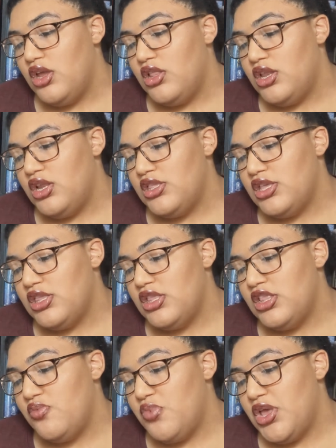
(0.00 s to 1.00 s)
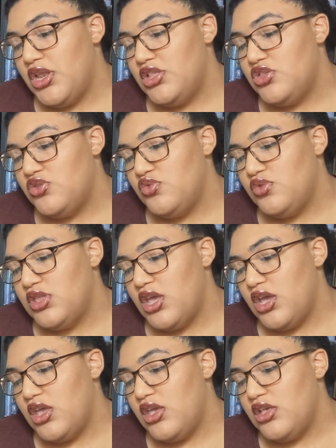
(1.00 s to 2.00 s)
And then it says it's spanning 2
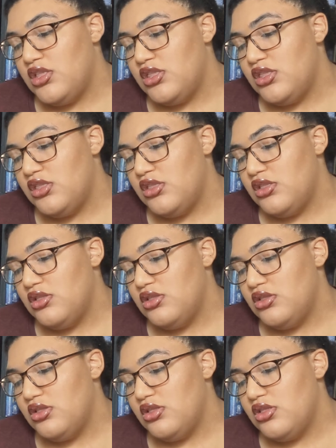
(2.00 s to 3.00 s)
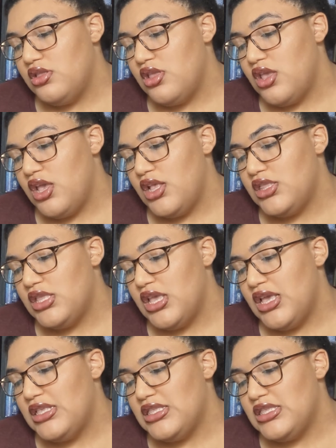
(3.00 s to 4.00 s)
decades and
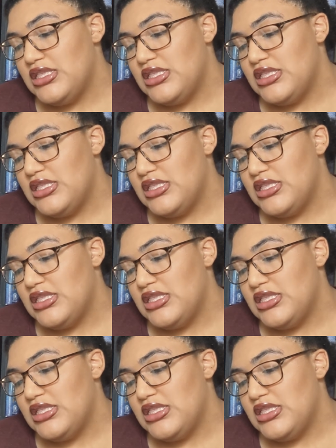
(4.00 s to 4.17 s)
a